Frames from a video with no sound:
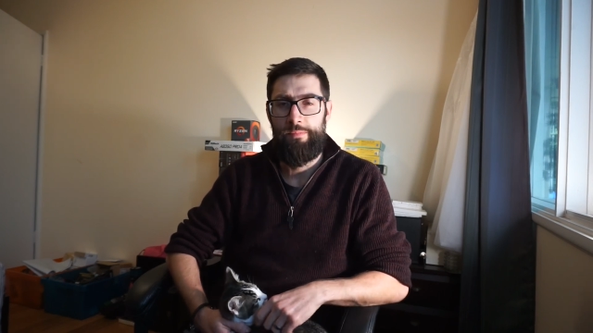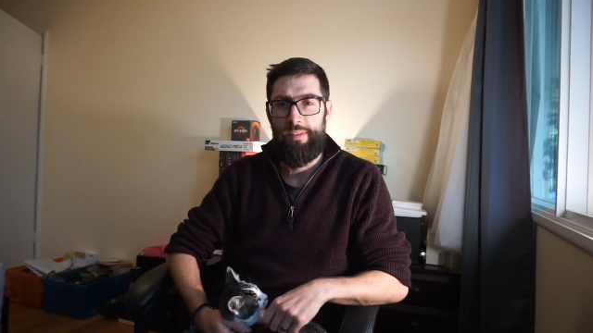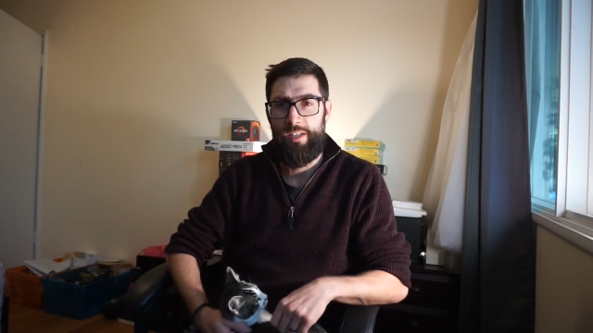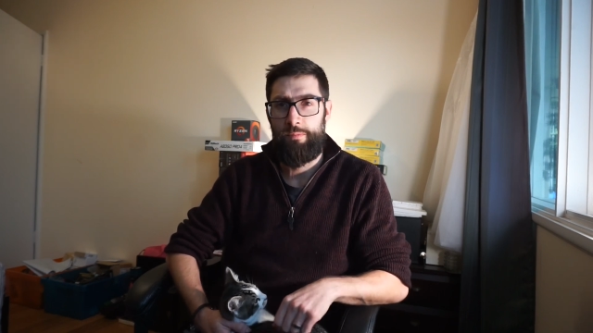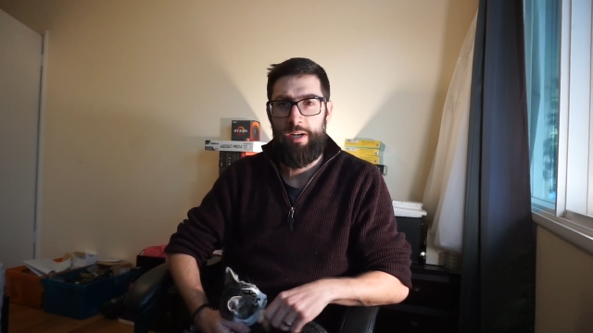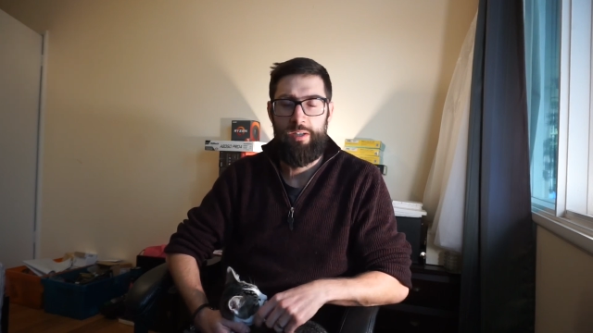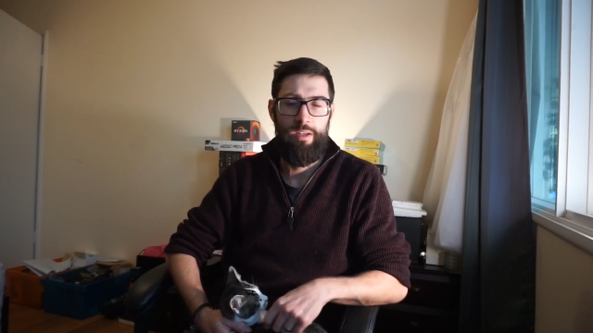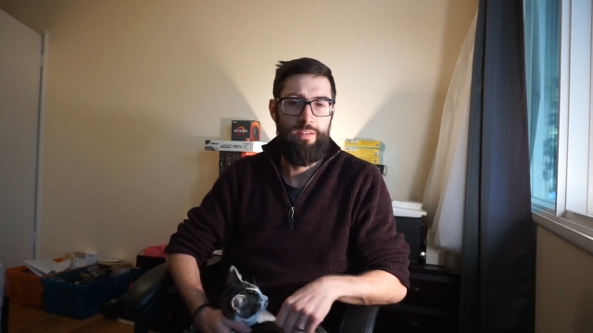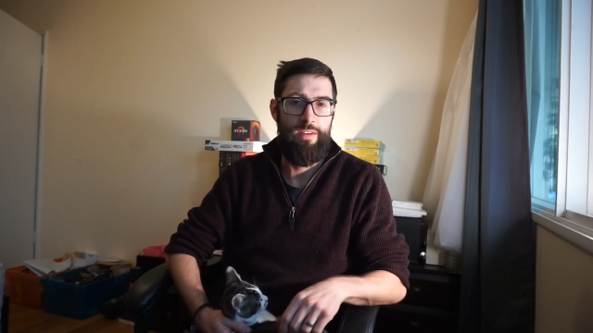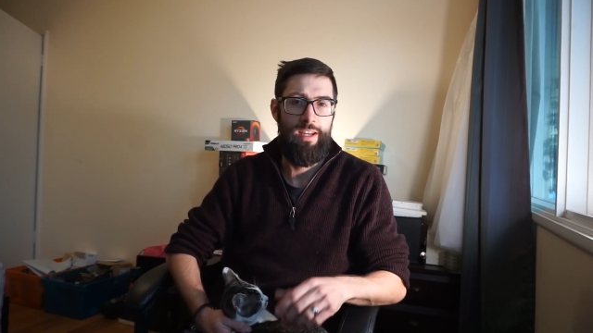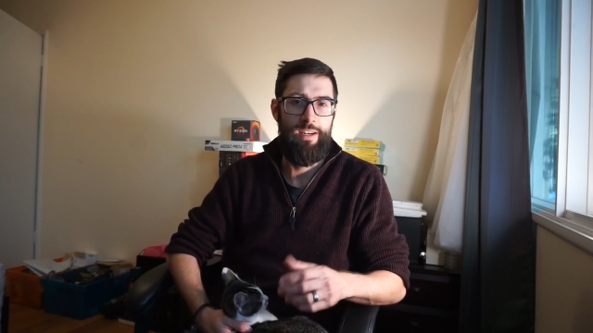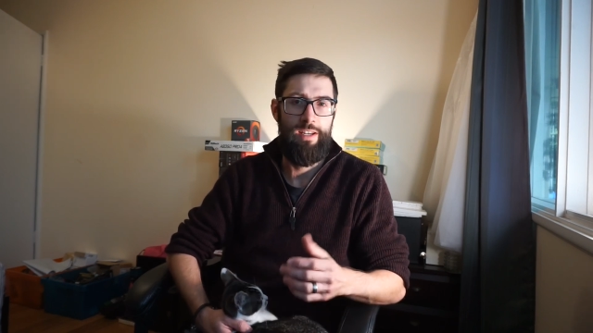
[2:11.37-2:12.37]
especially if
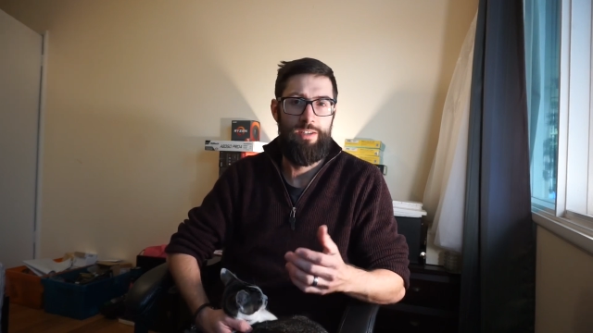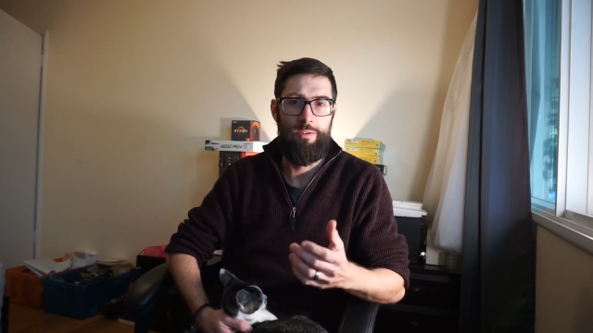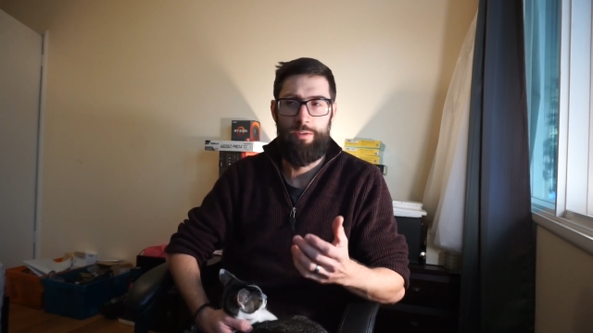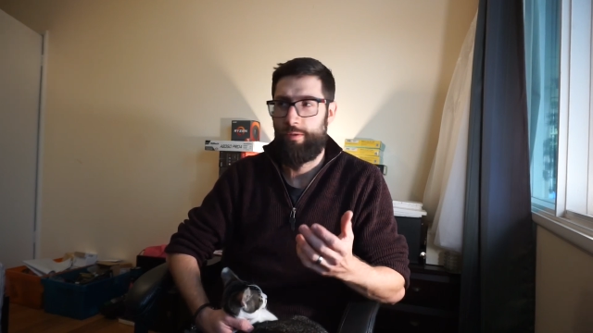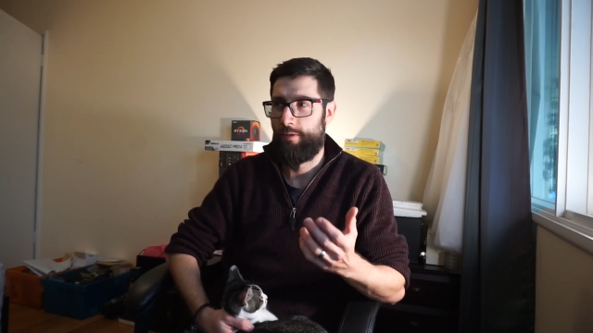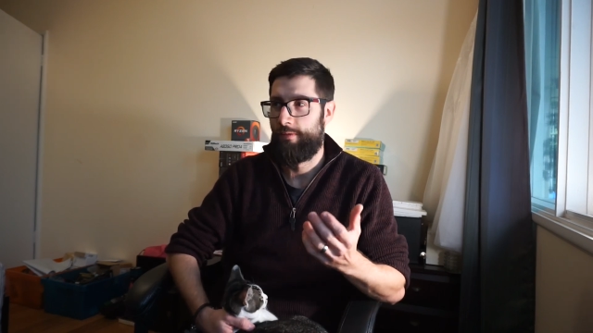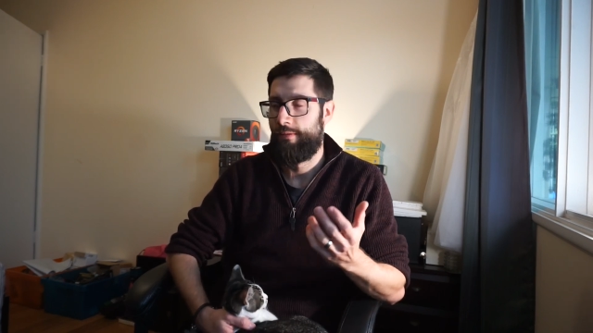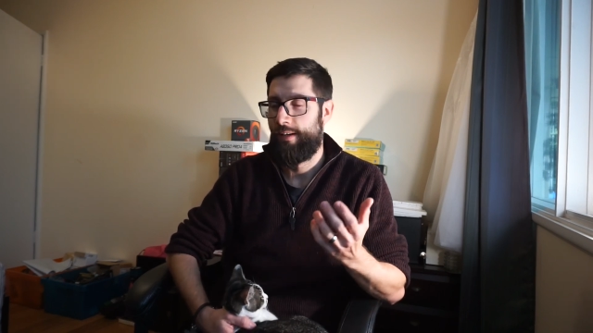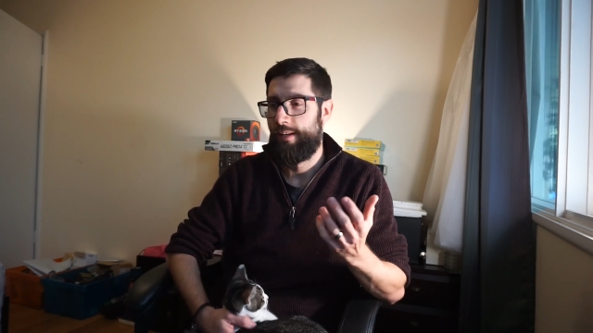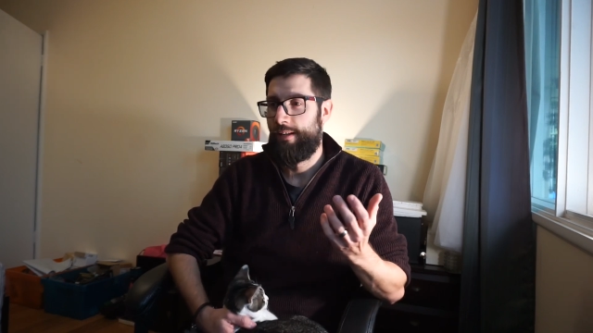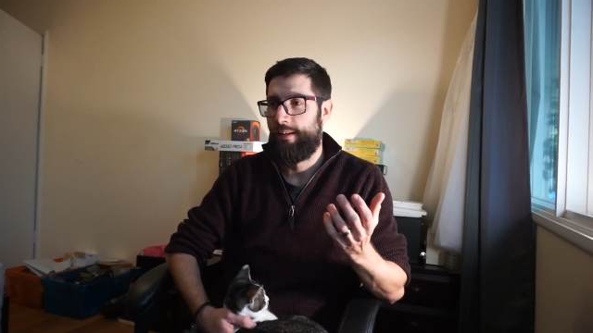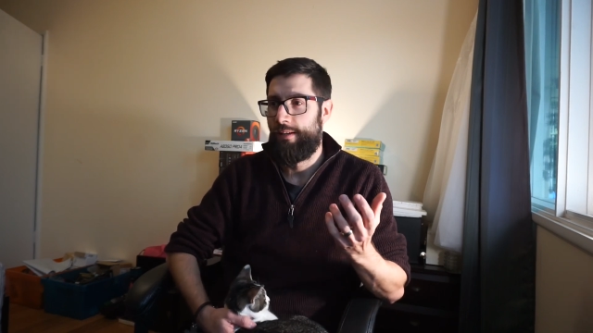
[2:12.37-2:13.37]

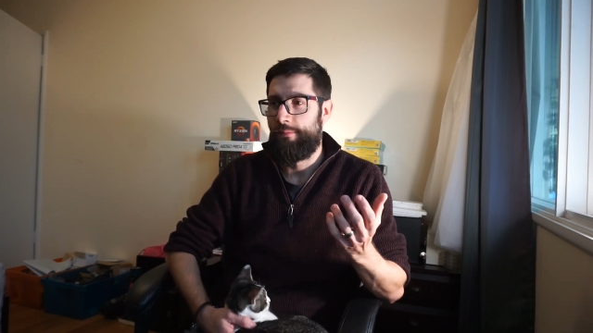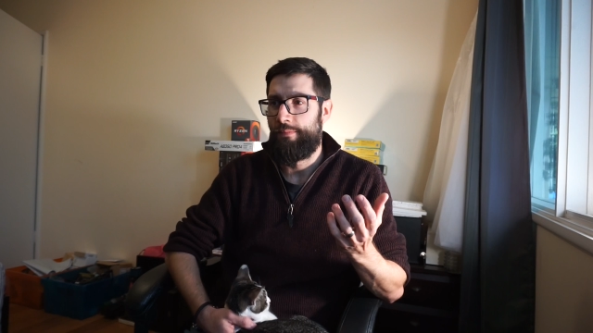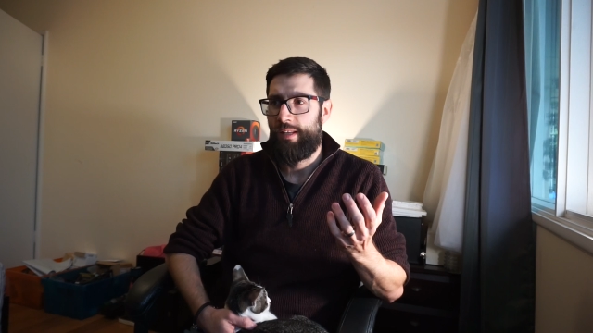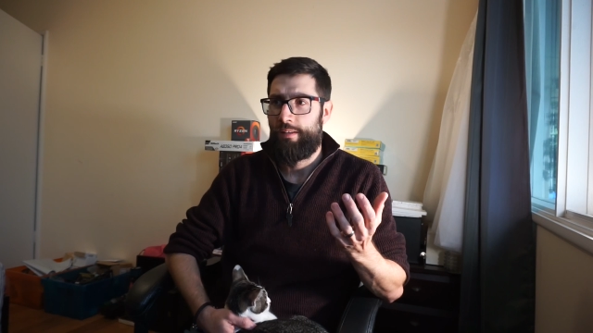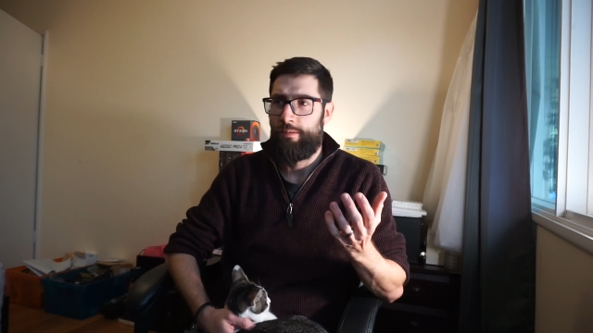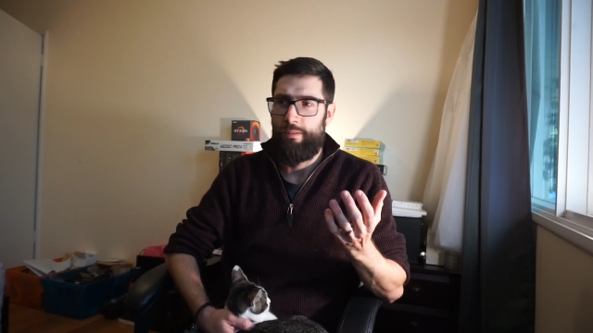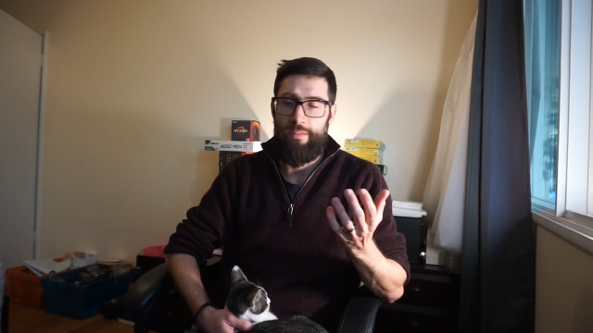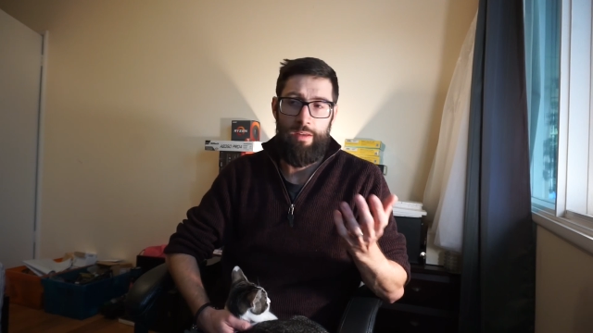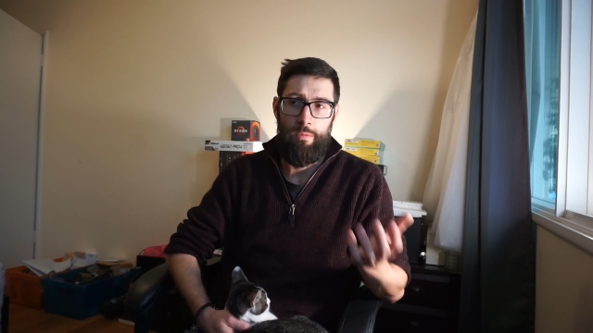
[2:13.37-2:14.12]
they